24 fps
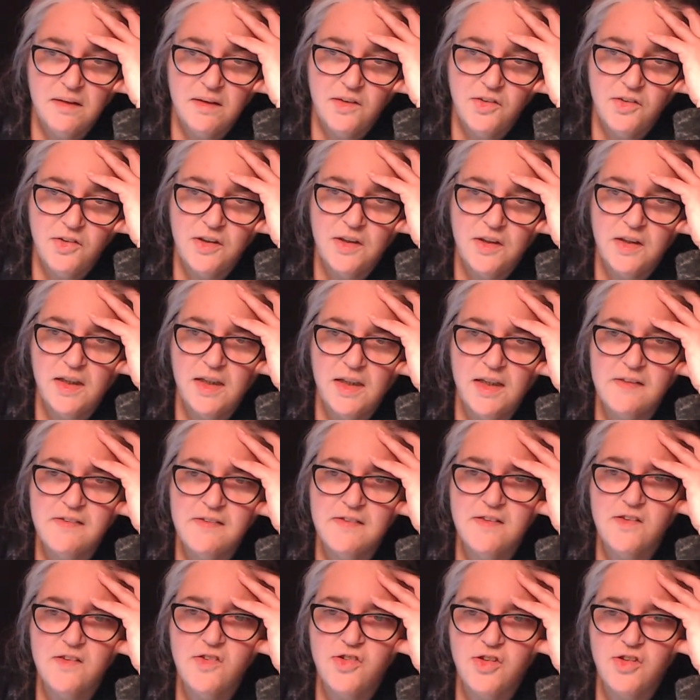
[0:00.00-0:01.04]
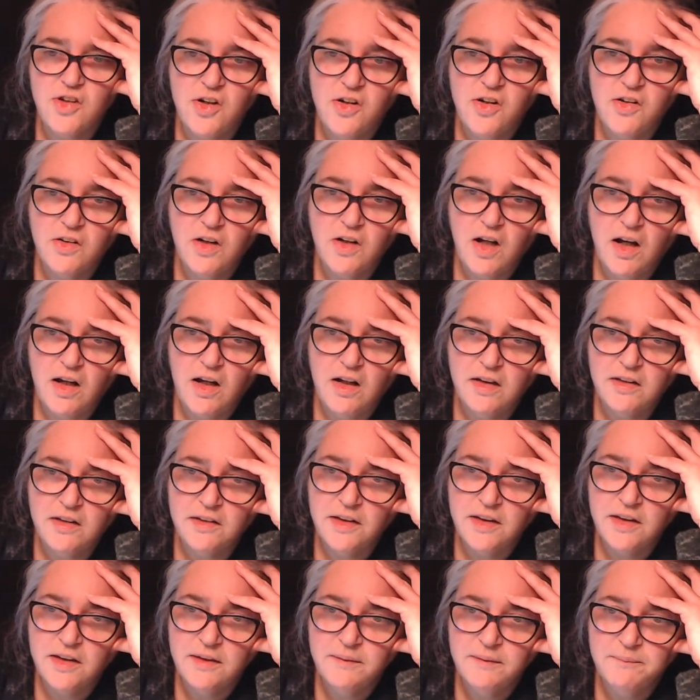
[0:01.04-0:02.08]
She likes the shawl
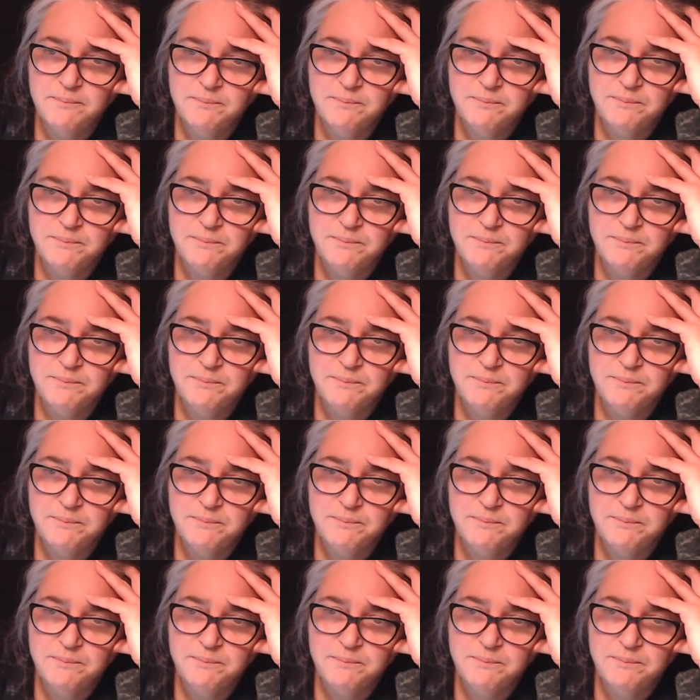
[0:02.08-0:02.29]
collar.